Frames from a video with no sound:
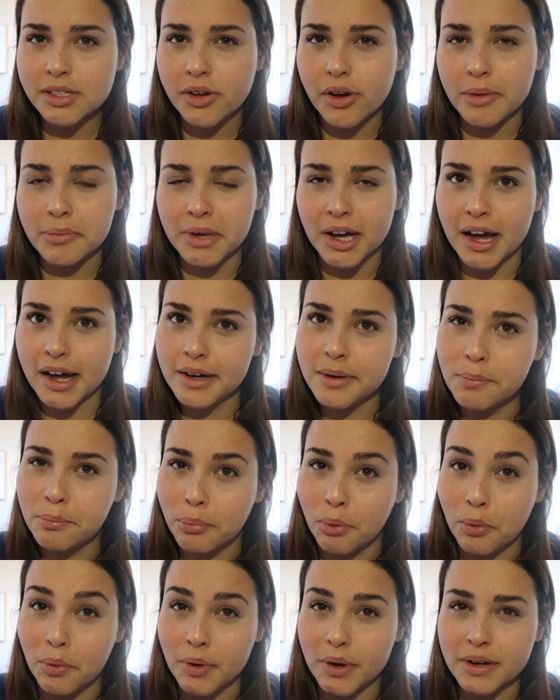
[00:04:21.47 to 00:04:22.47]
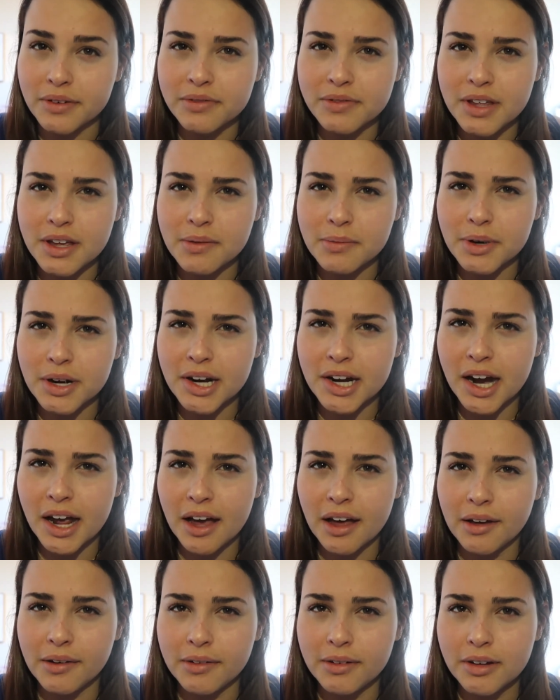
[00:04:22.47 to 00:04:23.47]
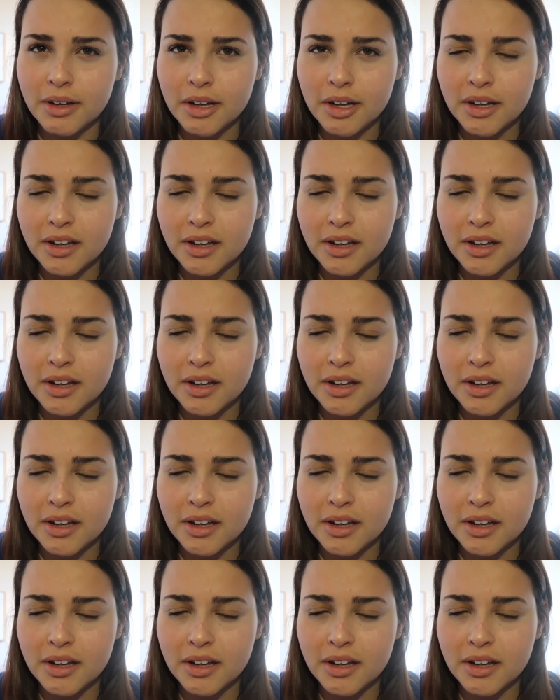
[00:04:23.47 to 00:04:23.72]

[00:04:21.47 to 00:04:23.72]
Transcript: so I'm kind of bored of them right now.